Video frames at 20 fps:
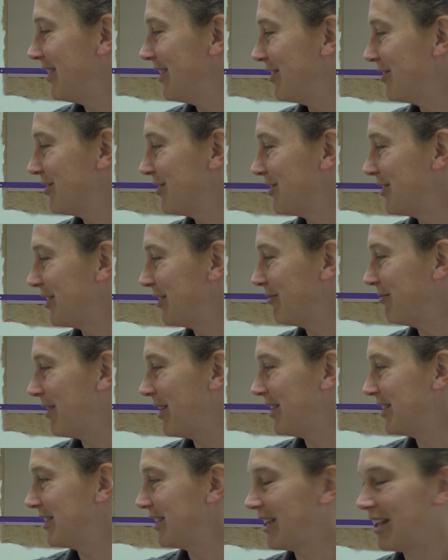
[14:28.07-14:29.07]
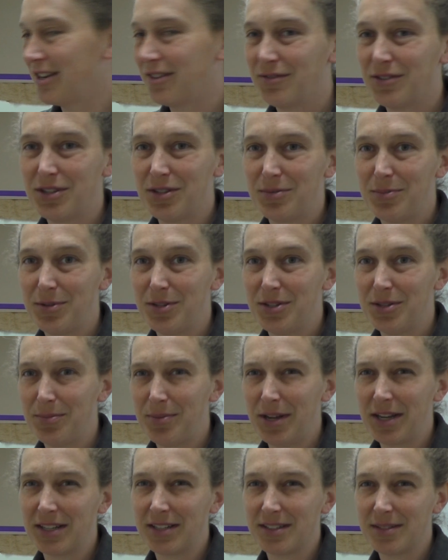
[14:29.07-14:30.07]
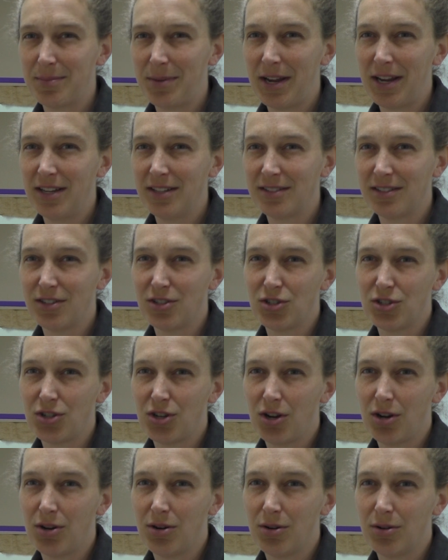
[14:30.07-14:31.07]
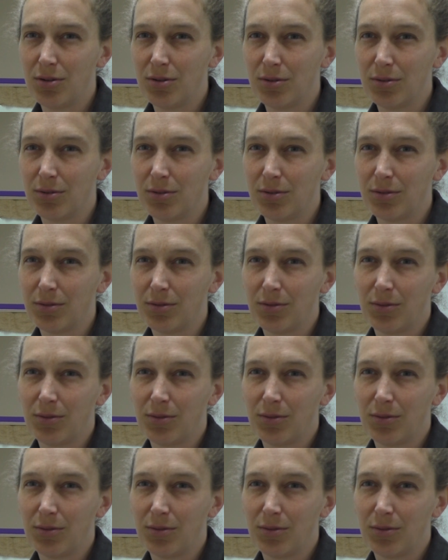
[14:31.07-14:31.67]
interesting way to kind of depict space and show